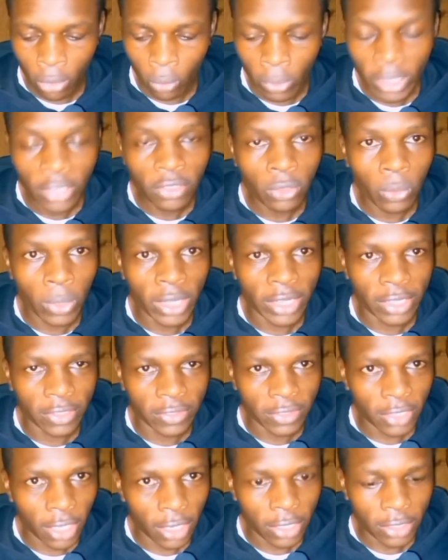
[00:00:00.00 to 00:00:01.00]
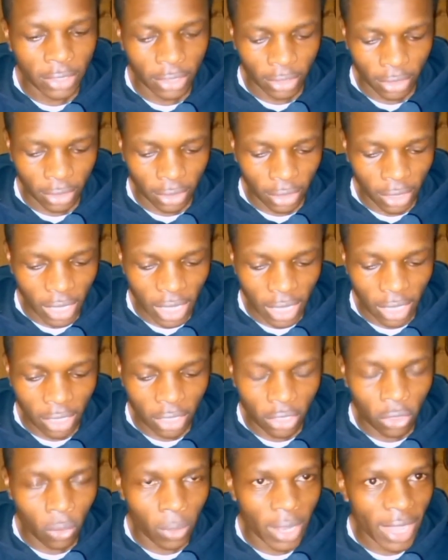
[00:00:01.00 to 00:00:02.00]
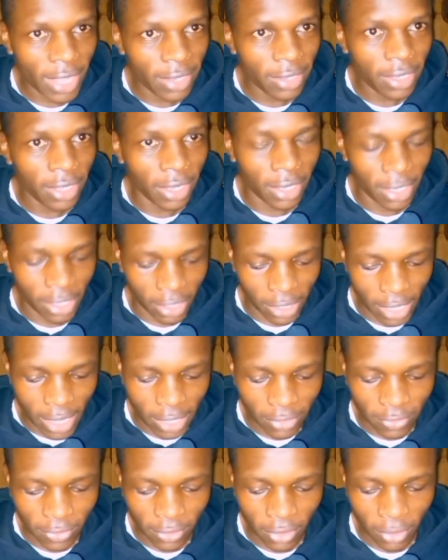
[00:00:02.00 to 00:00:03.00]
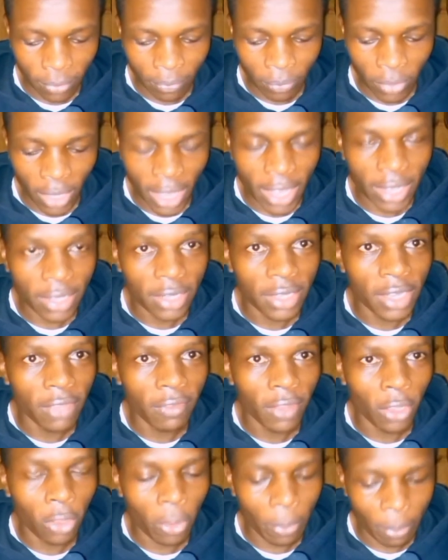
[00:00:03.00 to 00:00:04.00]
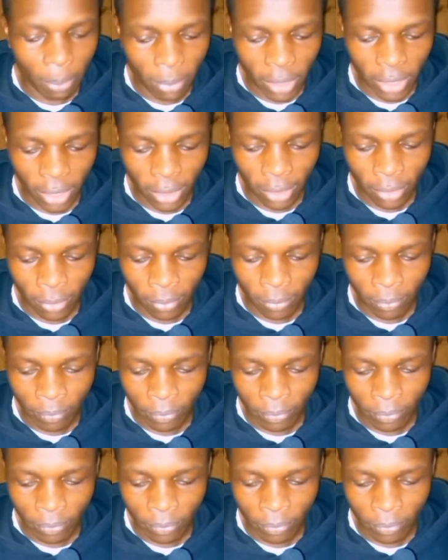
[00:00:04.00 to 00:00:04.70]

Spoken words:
which will result in uniting leaders and developing